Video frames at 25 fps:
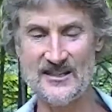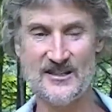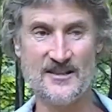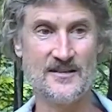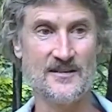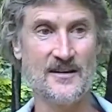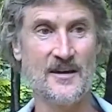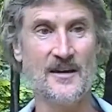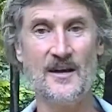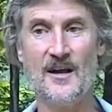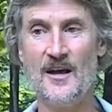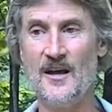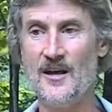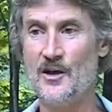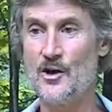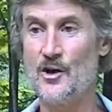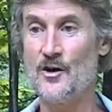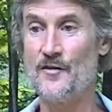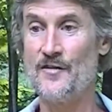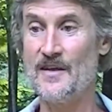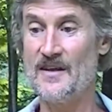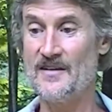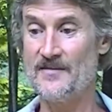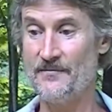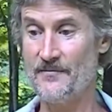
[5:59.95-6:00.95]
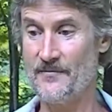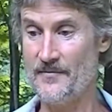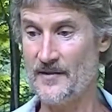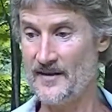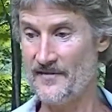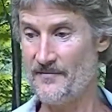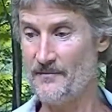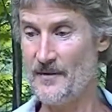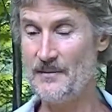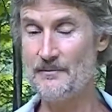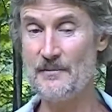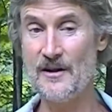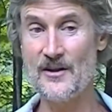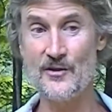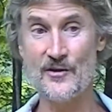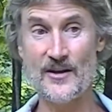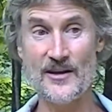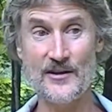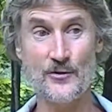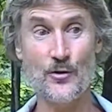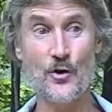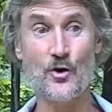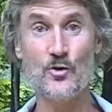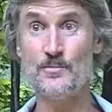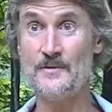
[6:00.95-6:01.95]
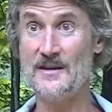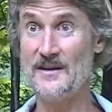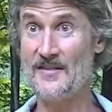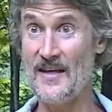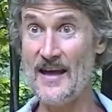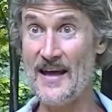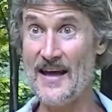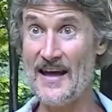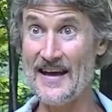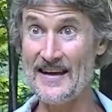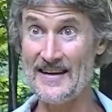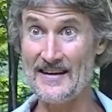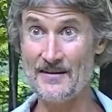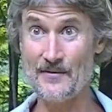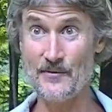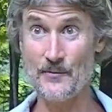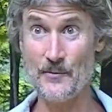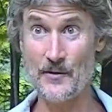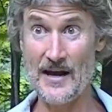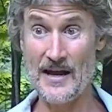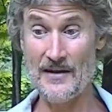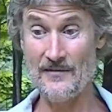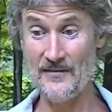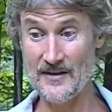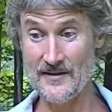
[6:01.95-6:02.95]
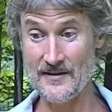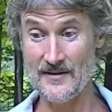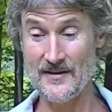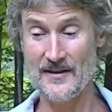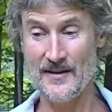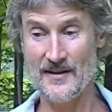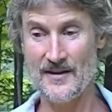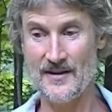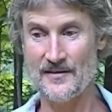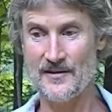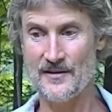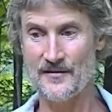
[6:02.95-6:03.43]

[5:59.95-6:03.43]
And if my mother had told me that, we're having the